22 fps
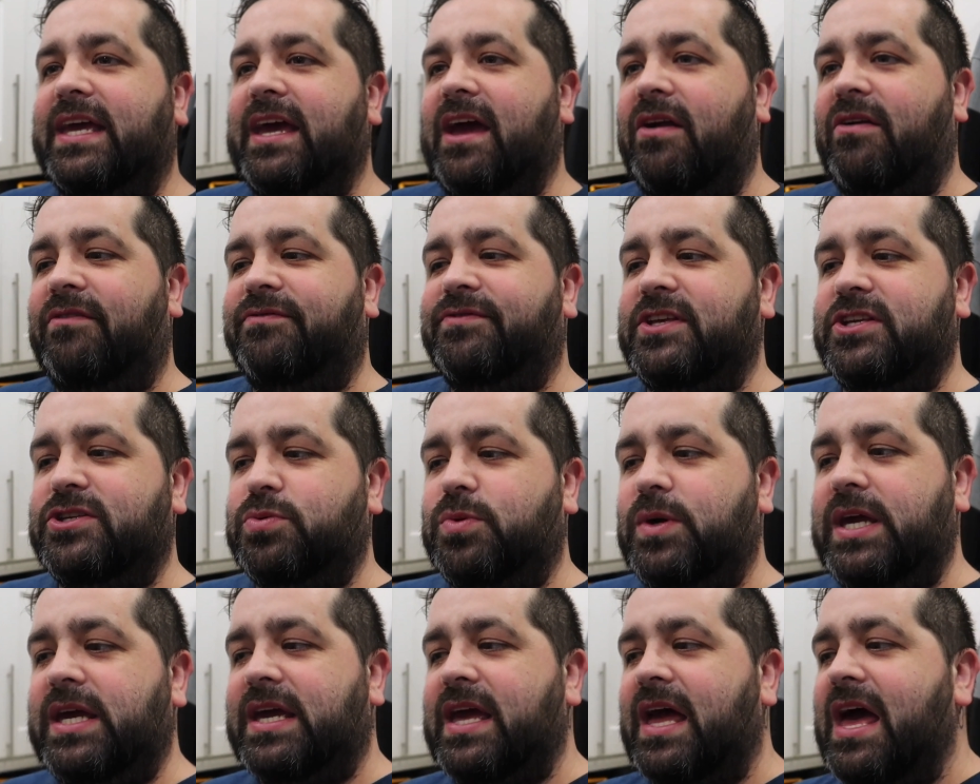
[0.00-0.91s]
care of this
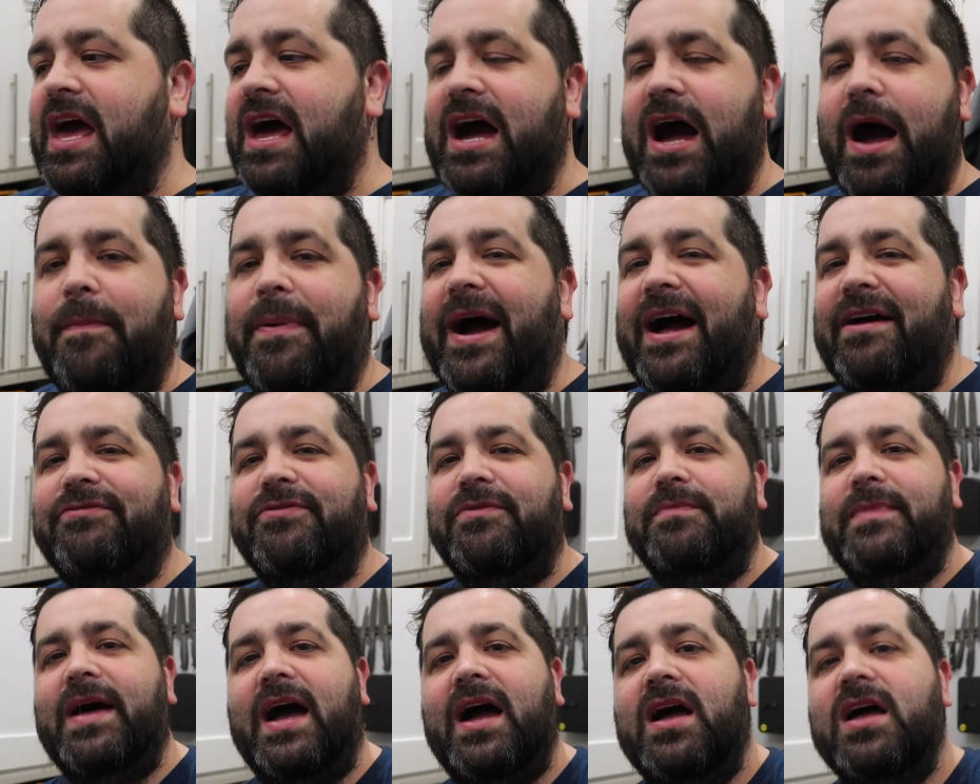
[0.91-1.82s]
week. Apart
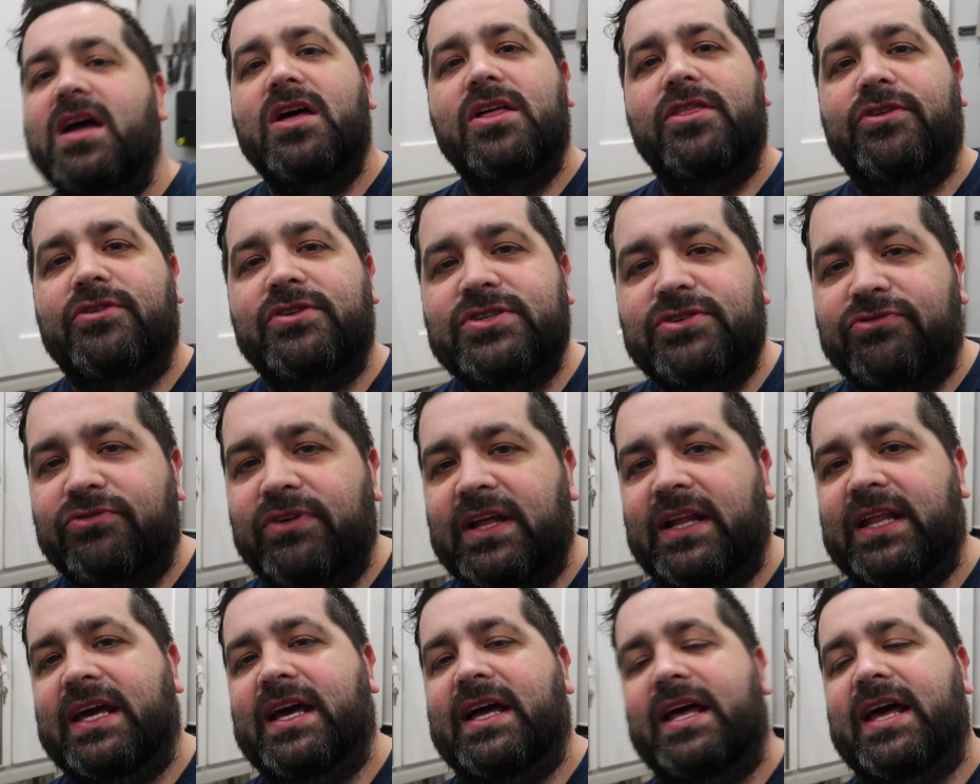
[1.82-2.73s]
from that, there isn't
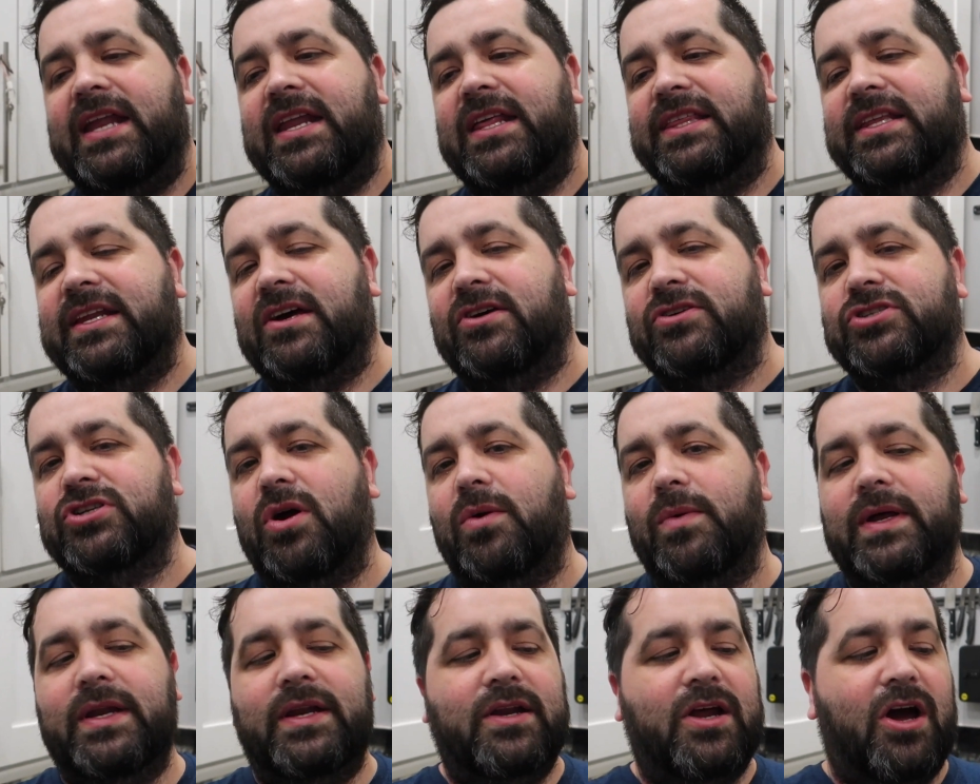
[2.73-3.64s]
really anything else
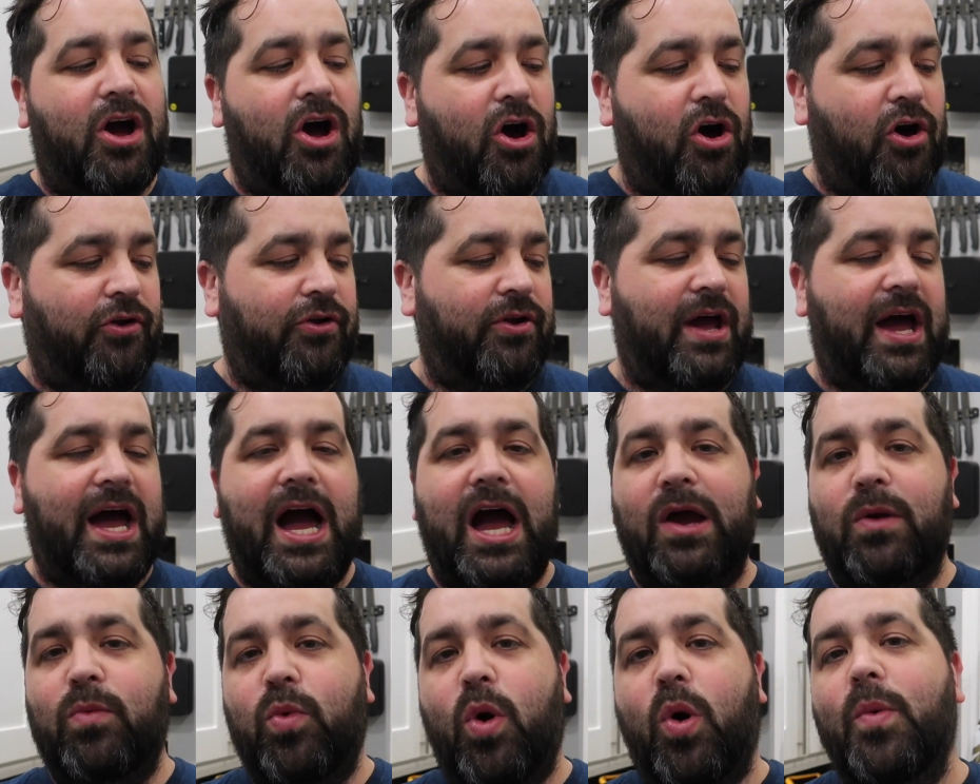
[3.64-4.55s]
going on.
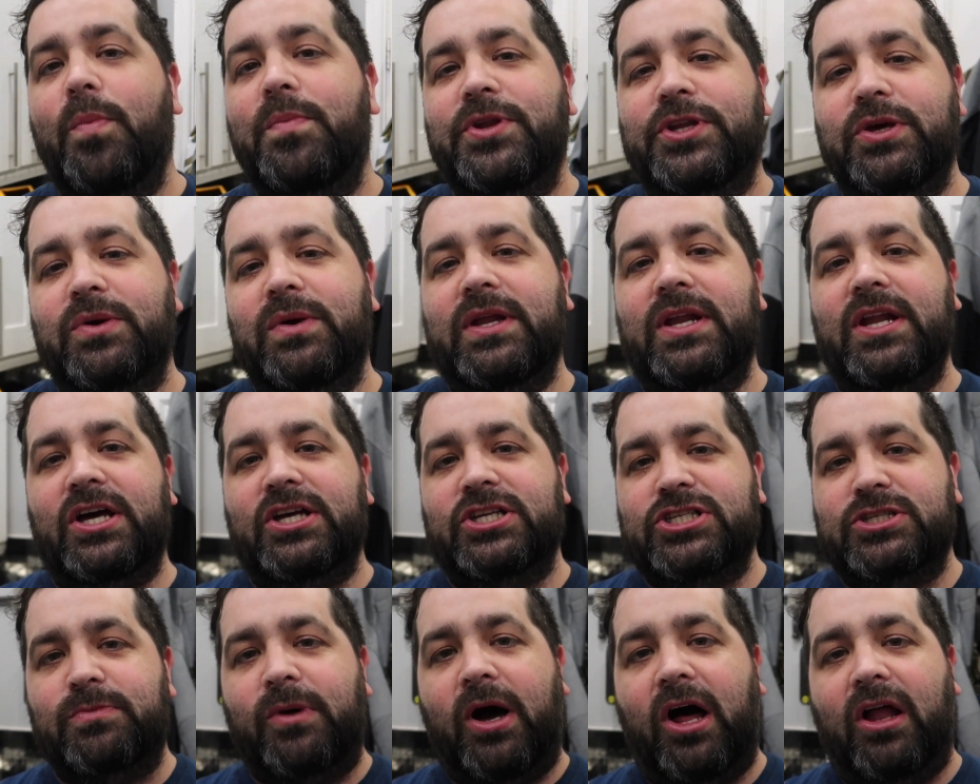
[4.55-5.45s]
I won't be doing a
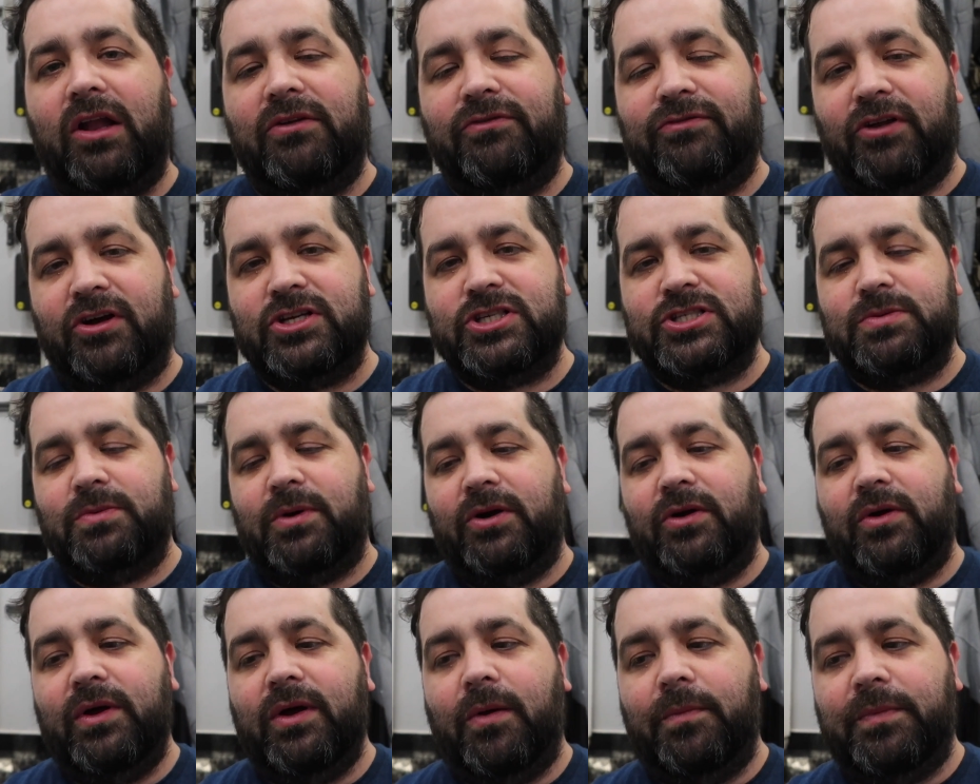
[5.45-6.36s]
smaller vlog
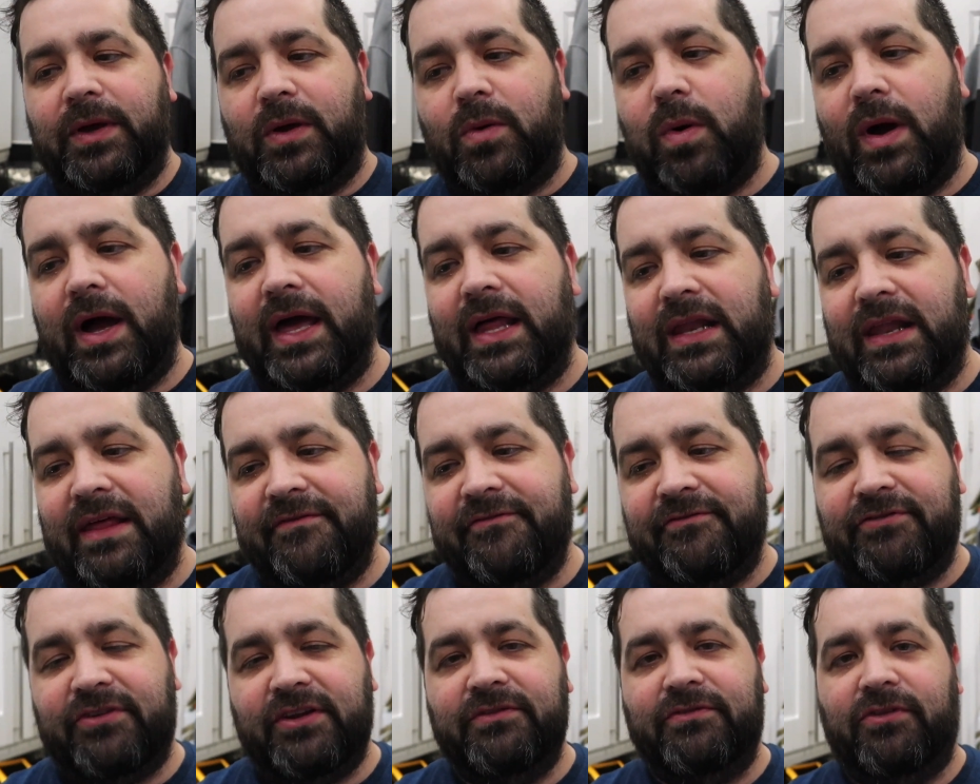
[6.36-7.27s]
tomorrow. It'll be quite a
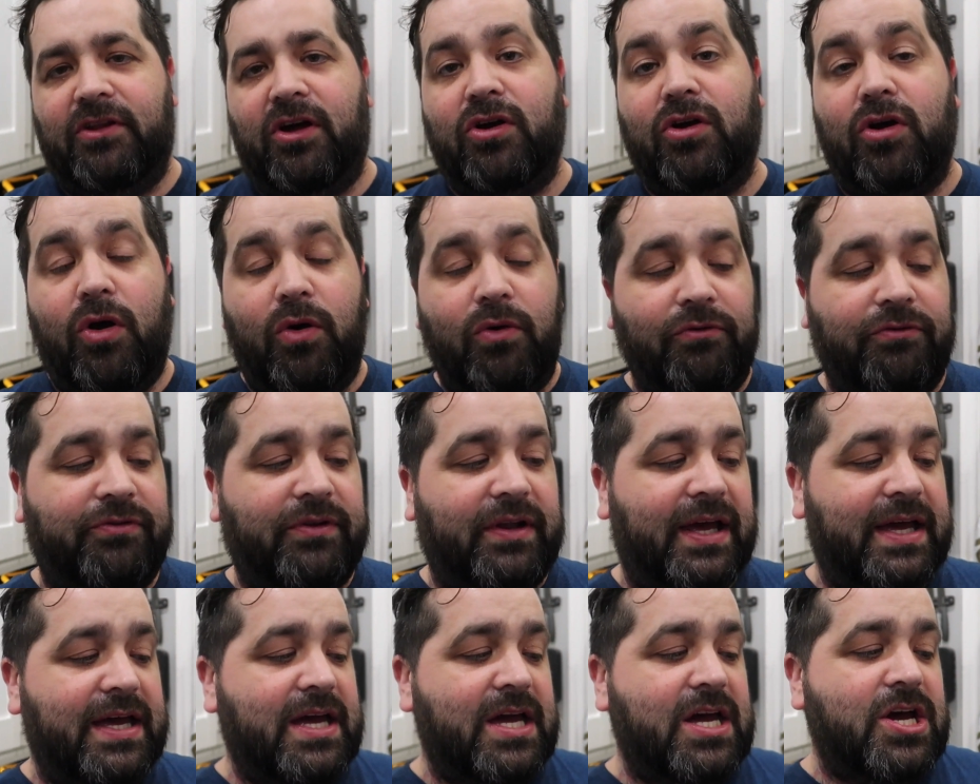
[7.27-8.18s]
lengthy vlog,
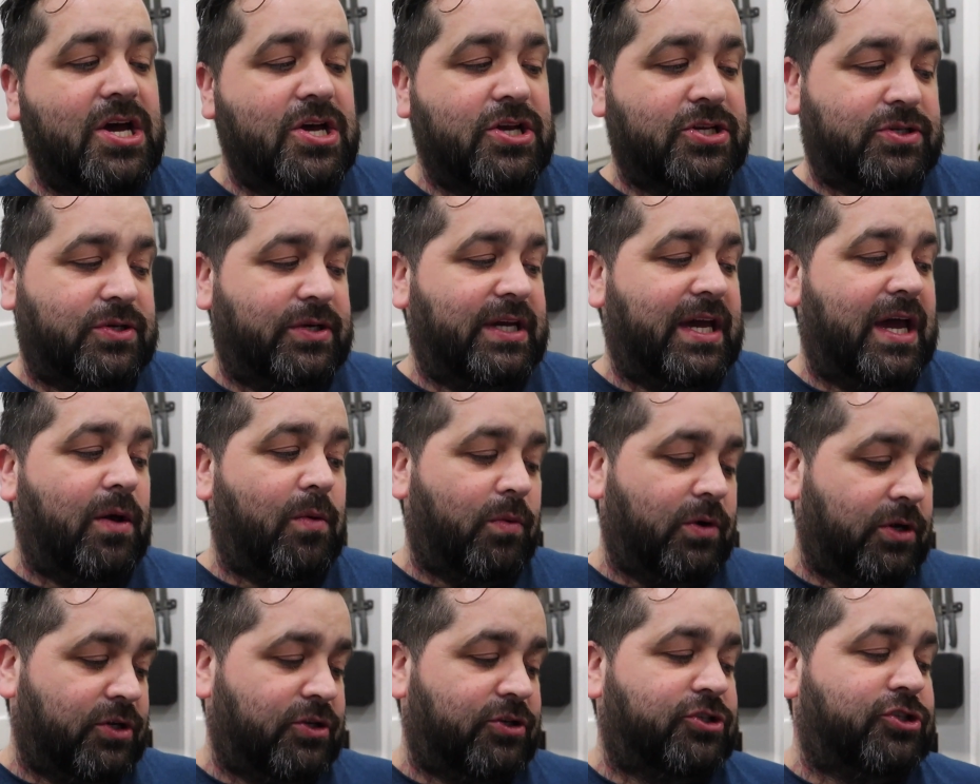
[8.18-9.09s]
hopefully. So yeah,
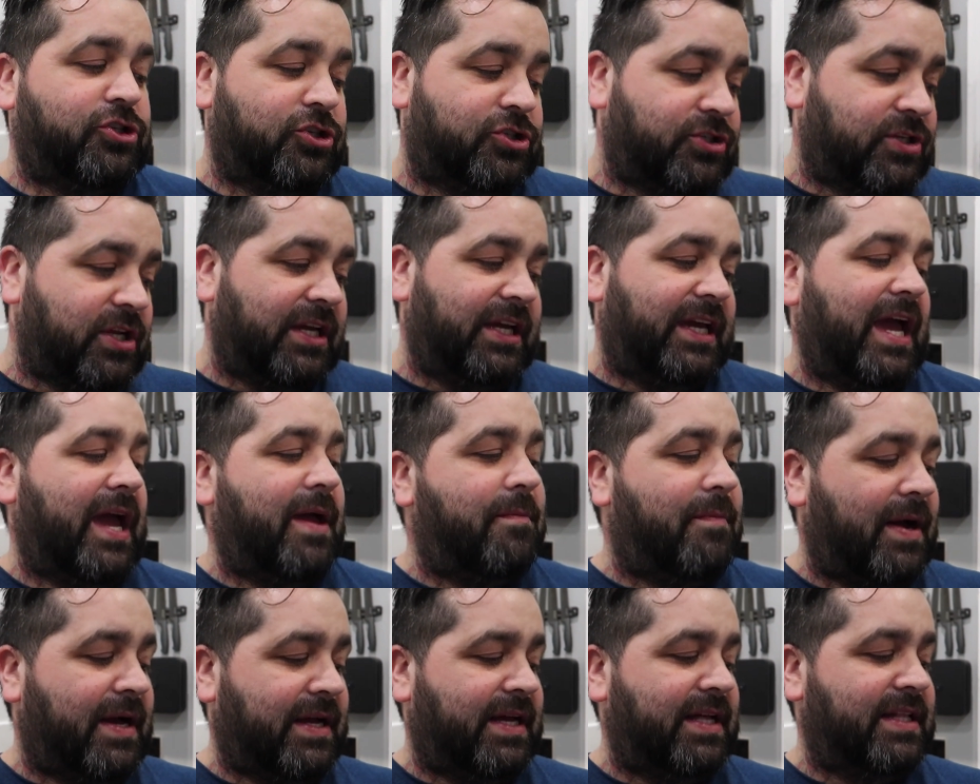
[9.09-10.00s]
we're just
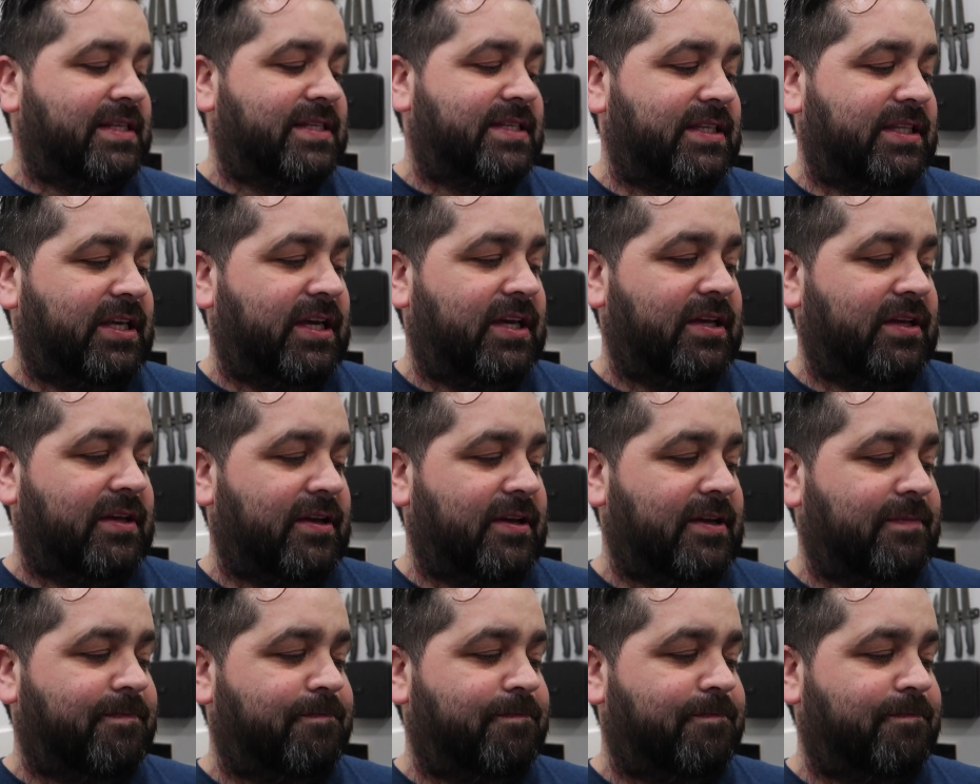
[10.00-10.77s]
getting back into the